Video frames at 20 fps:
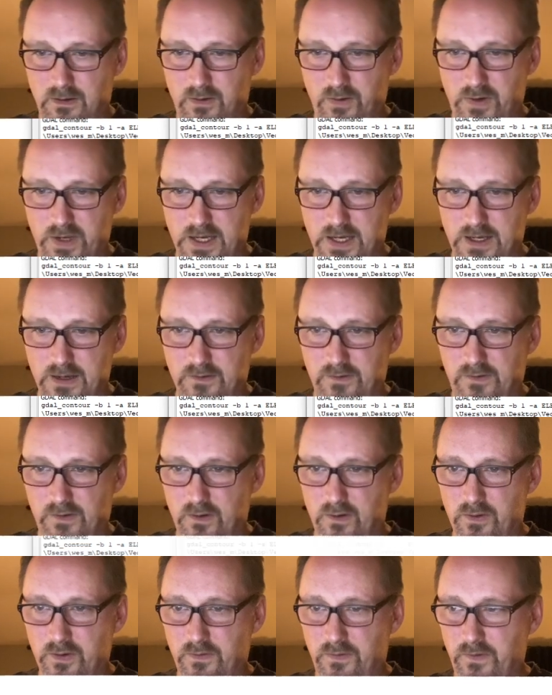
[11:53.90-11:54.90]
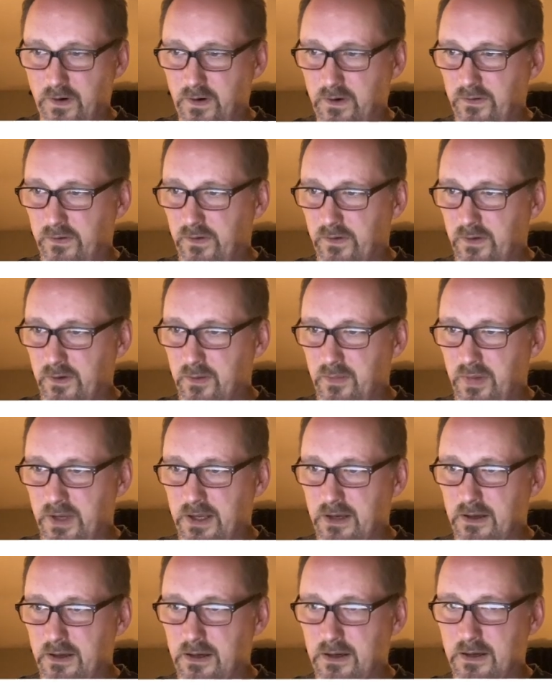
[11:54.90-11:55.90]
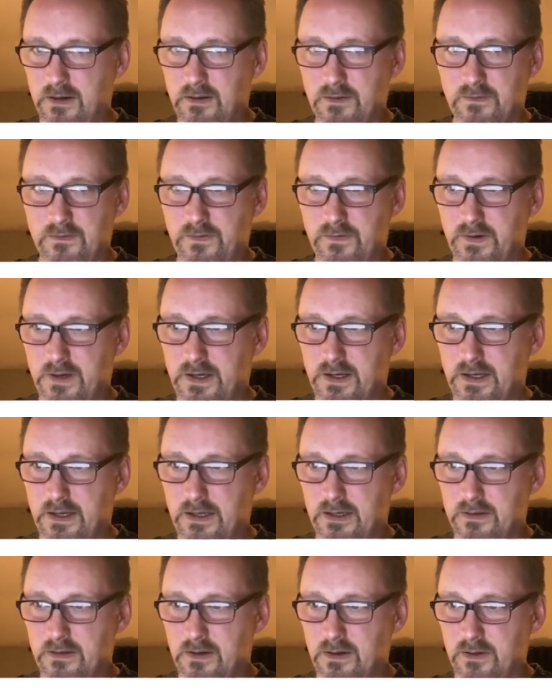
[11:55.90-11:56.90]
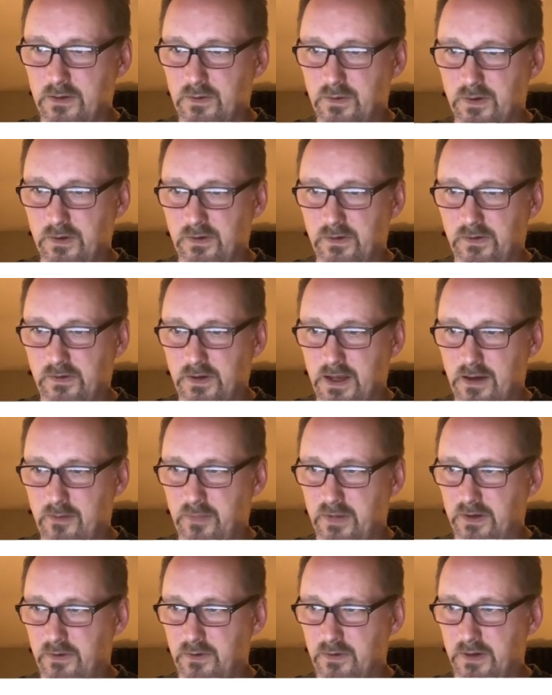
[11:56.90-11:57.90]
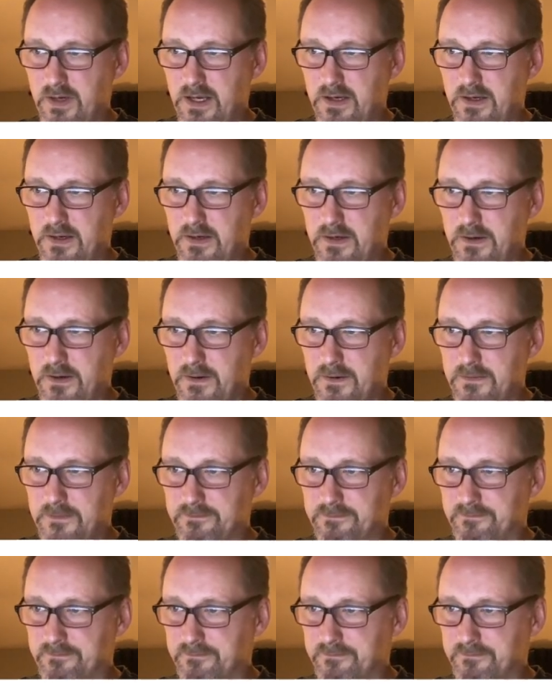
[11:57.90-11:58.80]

Okay, so the first bit of contours have been created here.